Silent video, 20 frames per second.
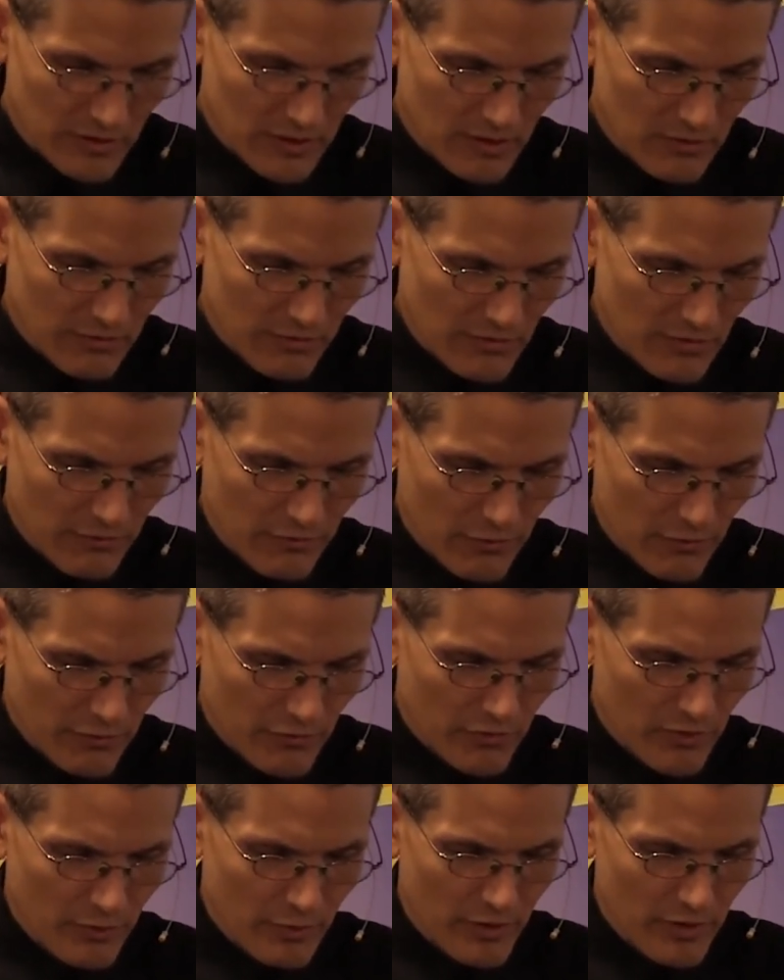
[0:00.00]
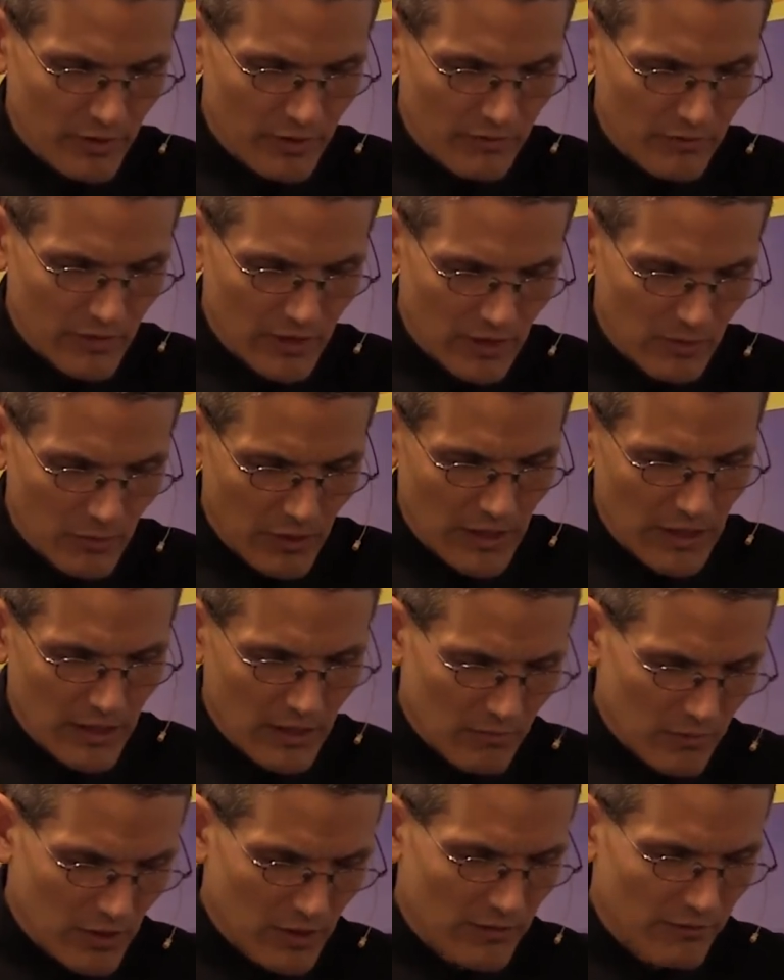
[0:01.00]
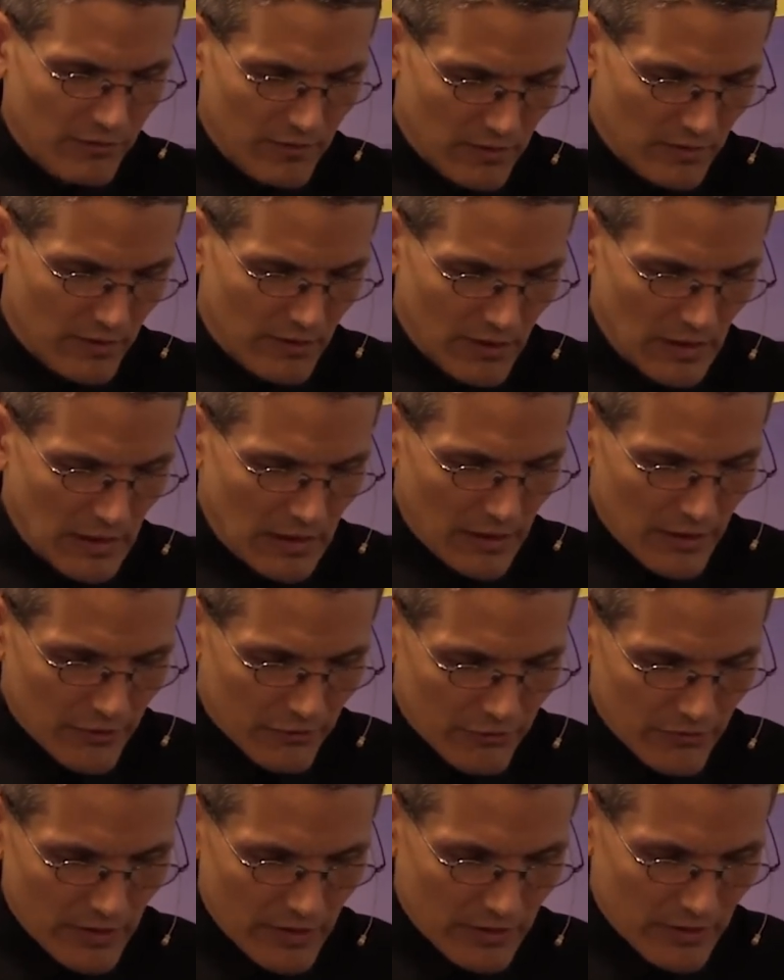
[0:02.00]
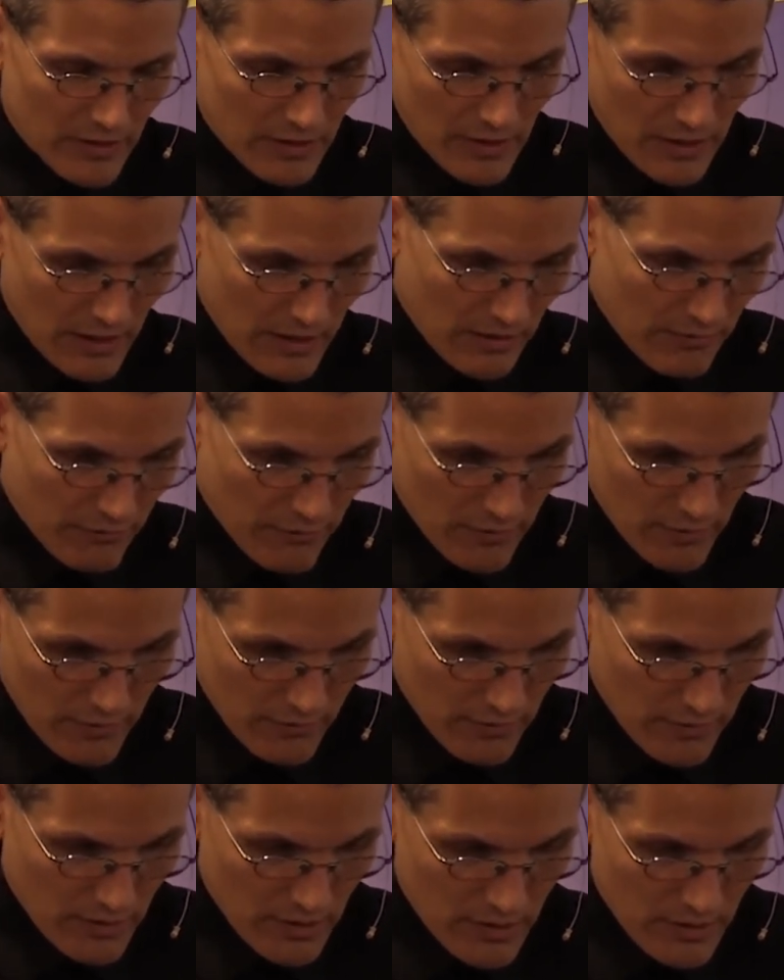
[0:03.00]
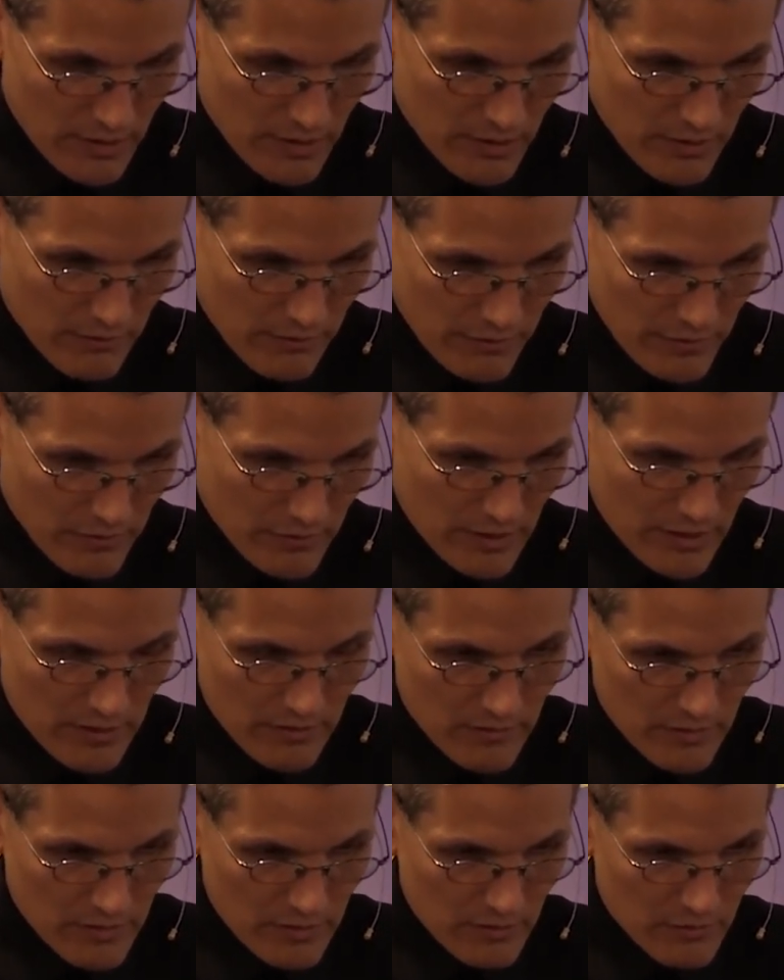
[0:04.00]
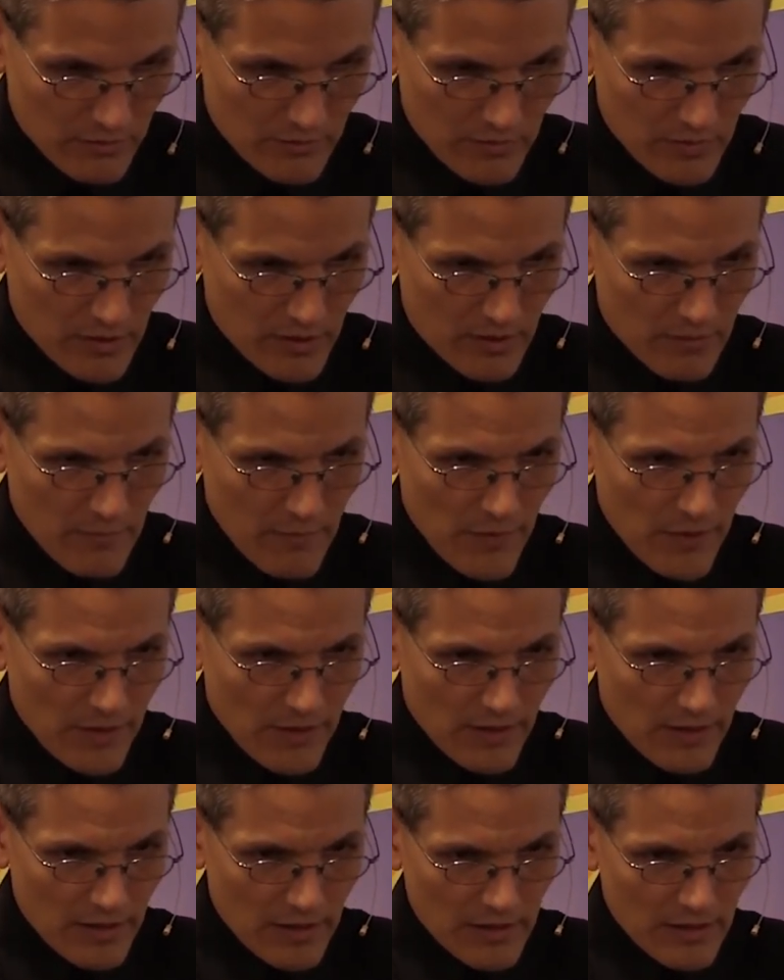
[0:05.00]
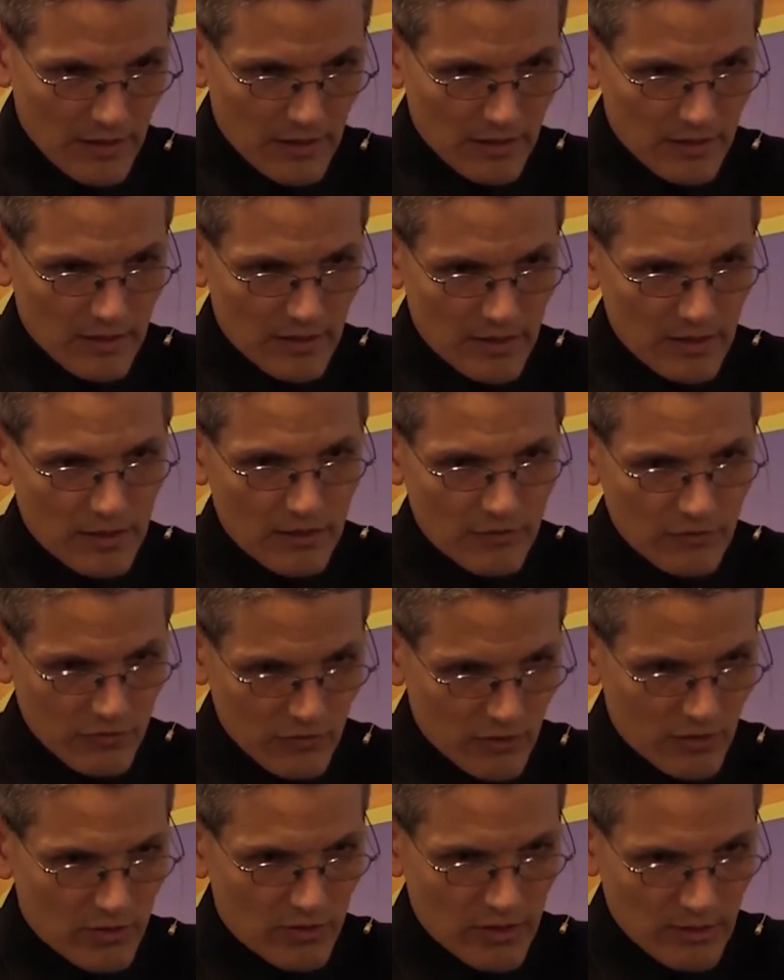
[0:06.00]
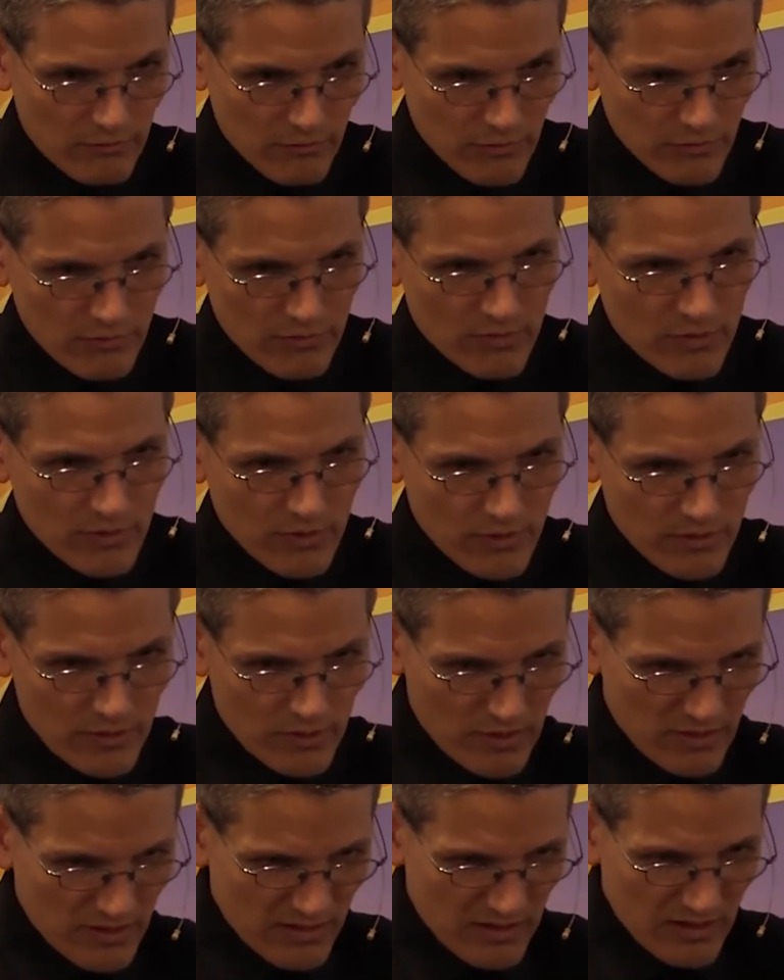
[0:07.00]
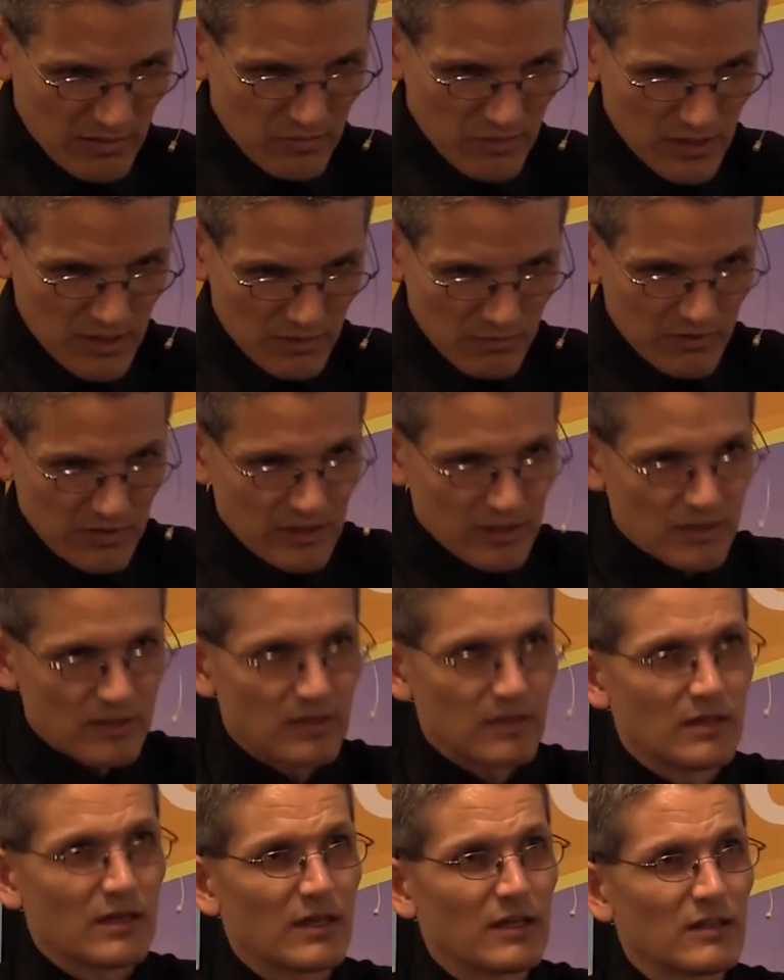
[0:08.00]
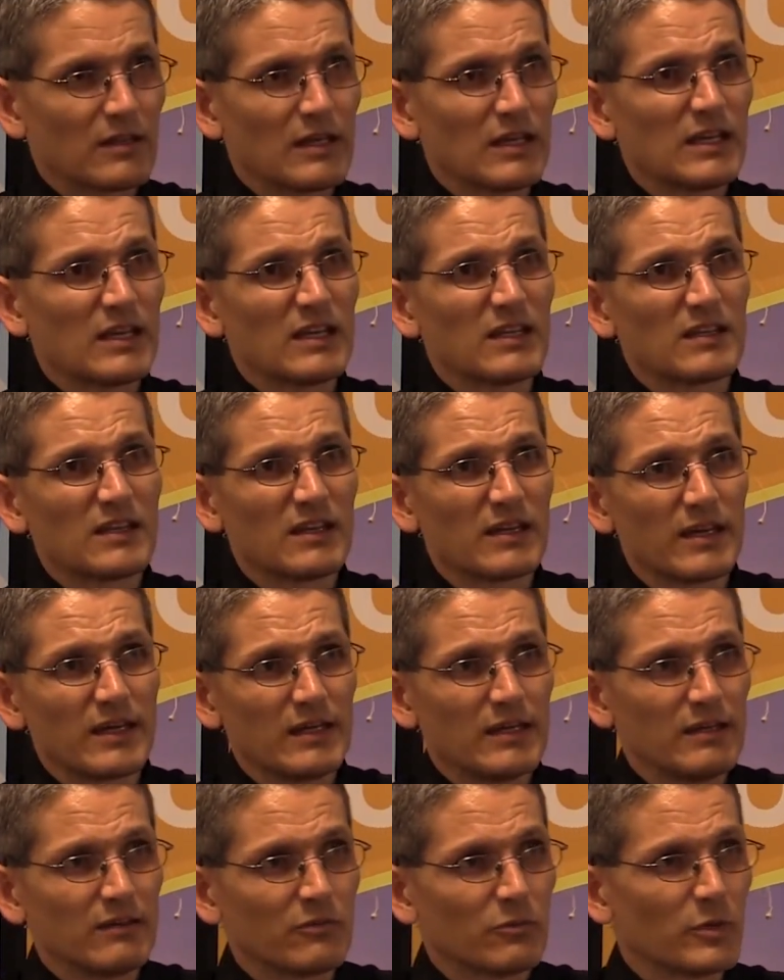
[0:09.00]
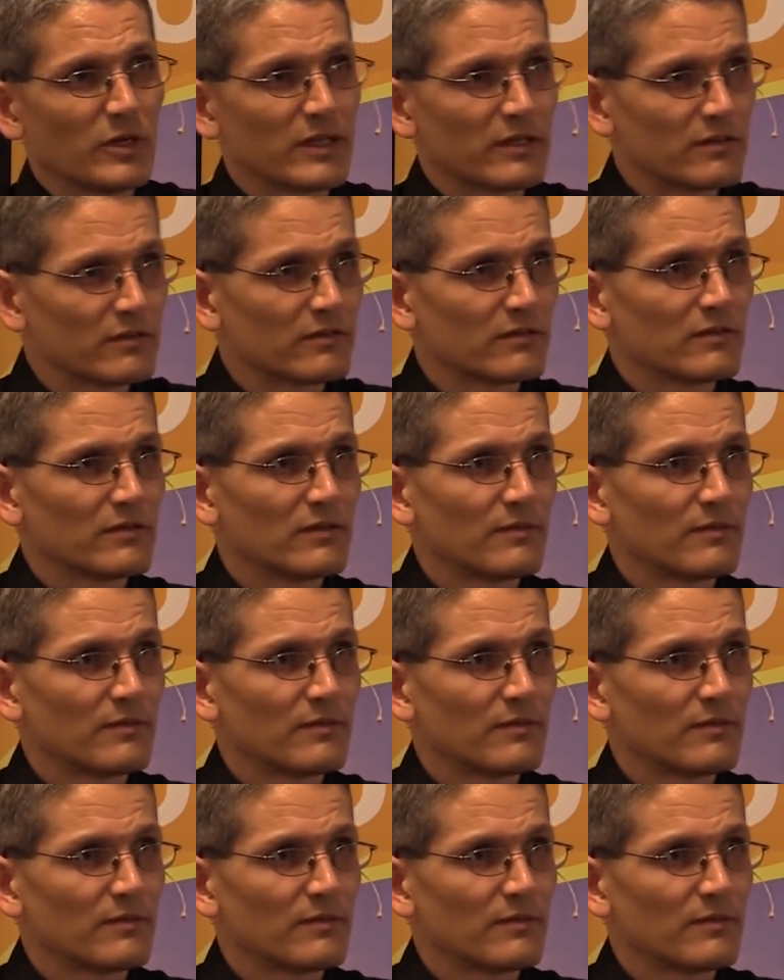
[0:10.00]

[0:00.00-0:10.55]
He was there for a short period of time. We had him on a fairly strict diet for the few days that he was there, and his sugar levels were, sometimes I think he hit the 90s once.